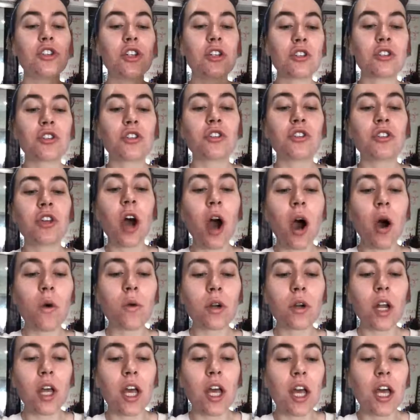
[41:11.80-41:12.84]
just
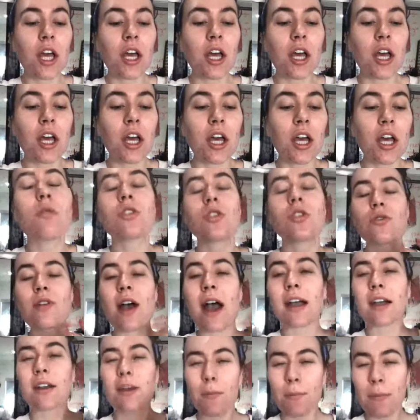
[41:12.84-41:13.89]
don't do
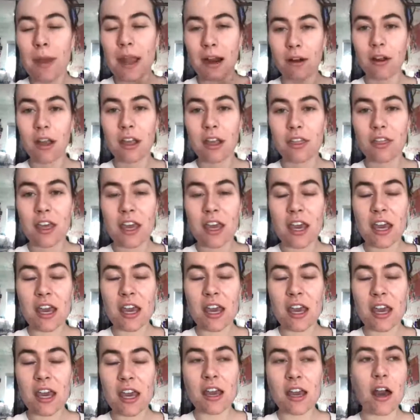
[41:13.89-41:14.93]
that comparing
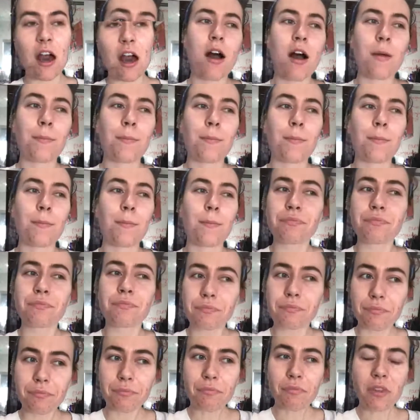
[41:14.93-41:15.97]
thing.
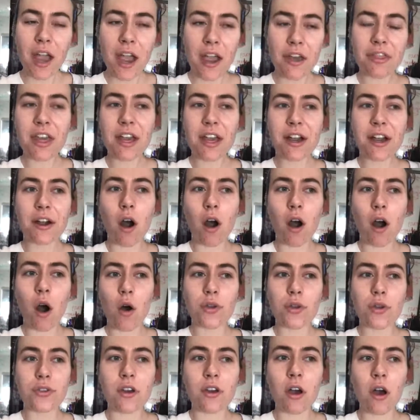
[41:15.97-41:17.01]
I think
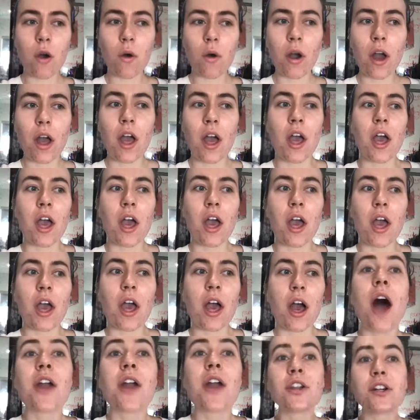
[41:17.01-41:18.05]
also
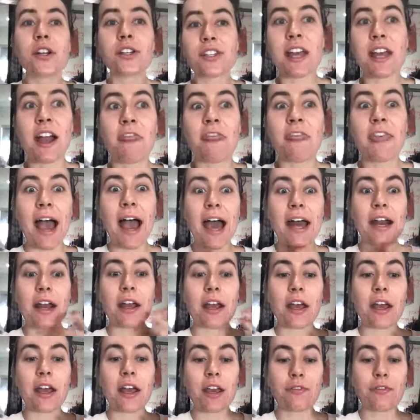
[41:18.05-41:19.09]
understand
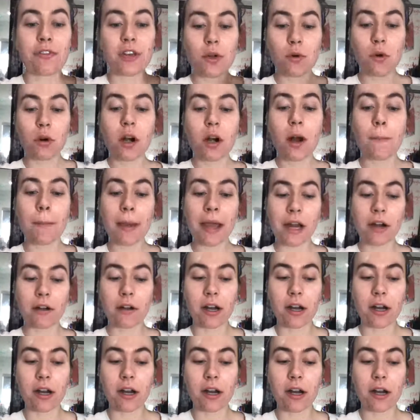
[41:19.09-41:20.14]
that if you are a
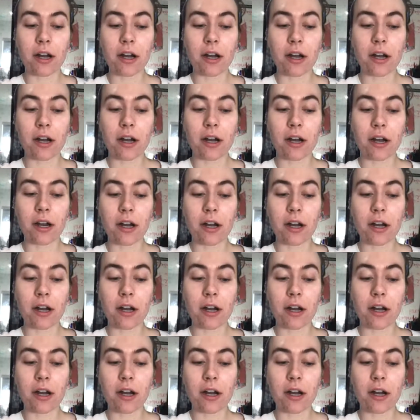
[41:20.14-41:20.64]
parent,